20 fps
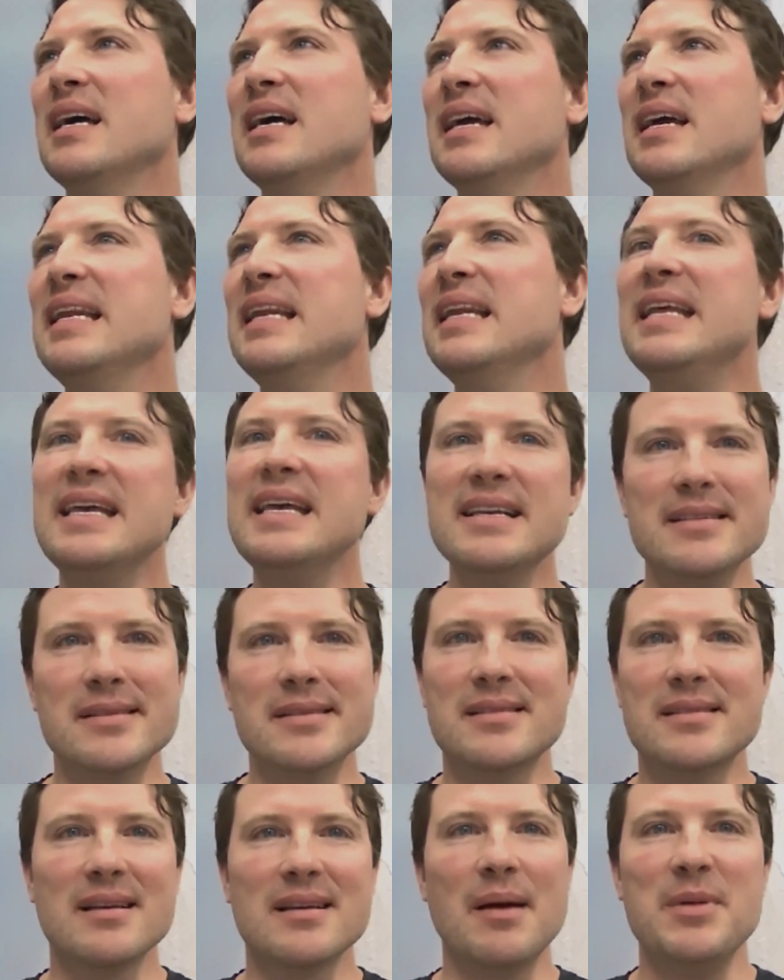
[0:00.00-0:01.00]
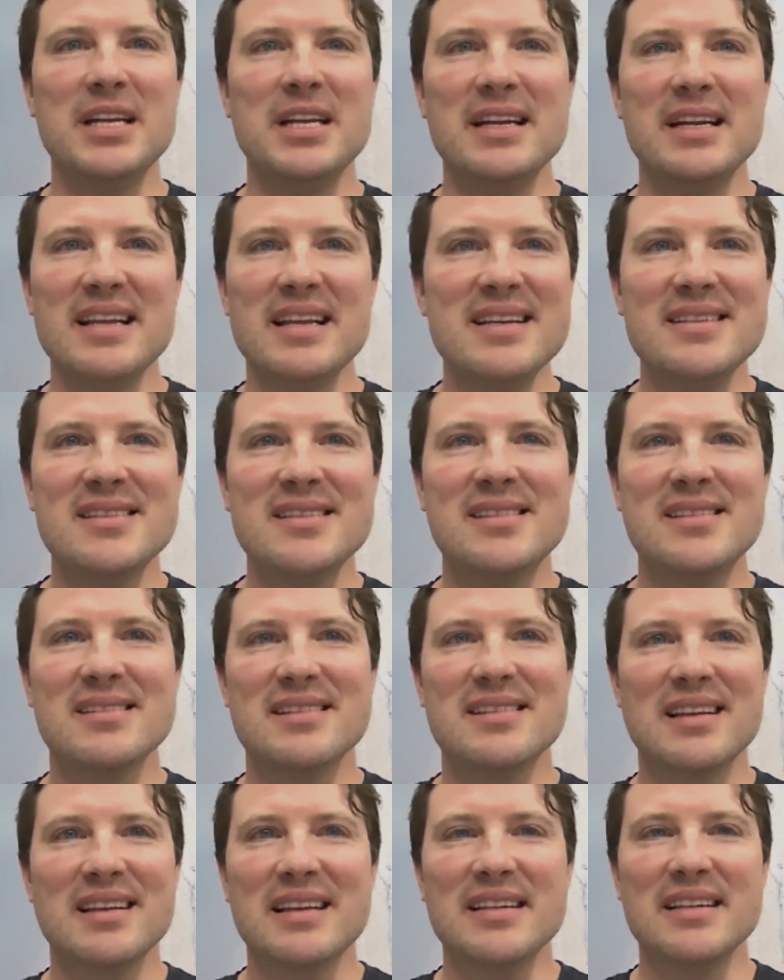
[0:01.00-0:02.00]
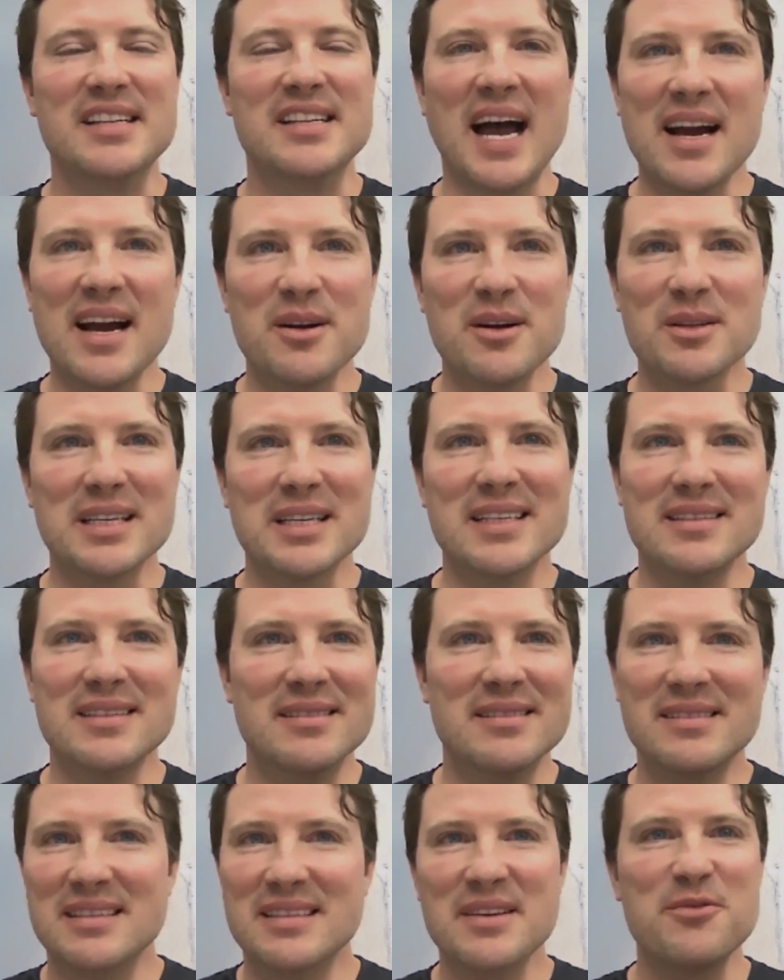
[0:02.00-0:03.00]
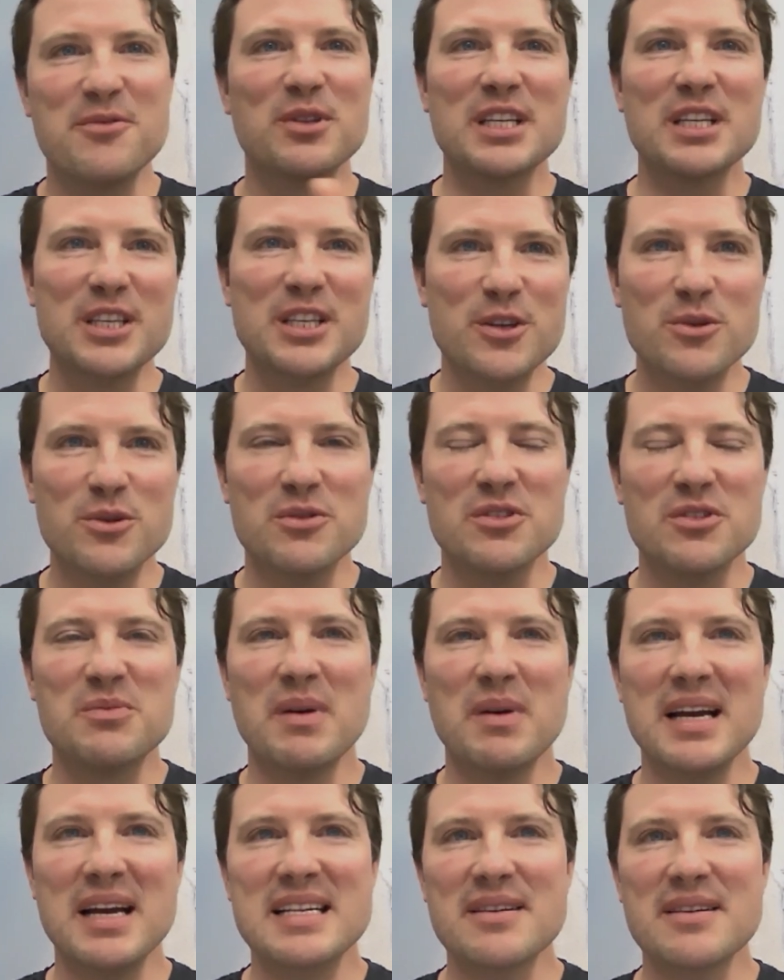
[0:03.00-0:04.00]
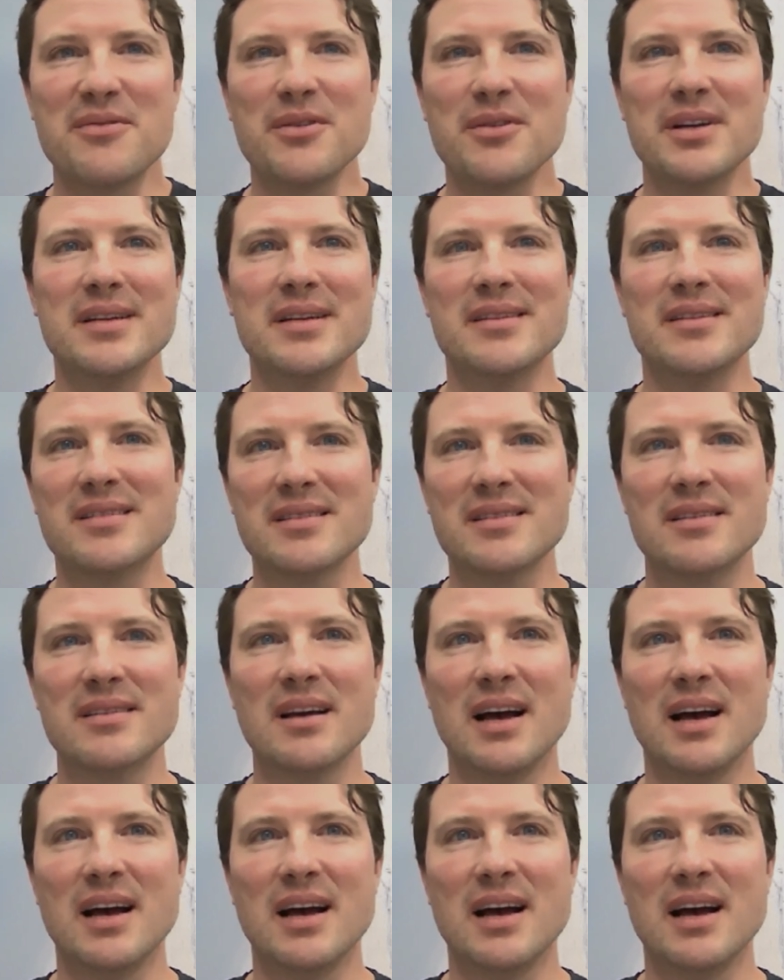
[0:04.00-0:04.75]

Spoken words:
is. I mean, it is entirely differently used by different